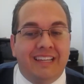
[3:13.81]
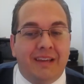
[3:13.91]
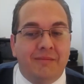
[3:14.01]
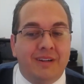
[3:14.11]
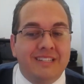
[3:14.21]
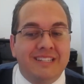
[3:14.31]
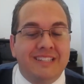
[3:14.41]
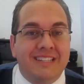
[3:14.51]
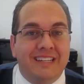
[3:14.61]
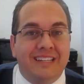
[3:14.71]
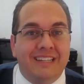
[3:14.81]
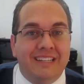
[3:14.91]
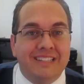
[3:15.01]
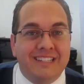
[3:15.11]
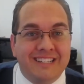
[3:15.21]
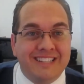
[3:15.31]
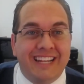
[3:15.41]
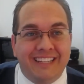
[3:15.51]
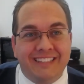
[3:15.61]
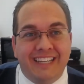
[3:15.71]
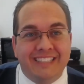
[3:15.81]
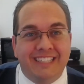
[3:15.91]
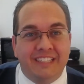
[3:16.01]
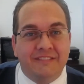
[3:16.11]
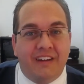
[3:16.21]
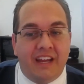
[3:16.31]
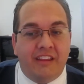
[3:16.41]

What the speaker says: it must succinctly identify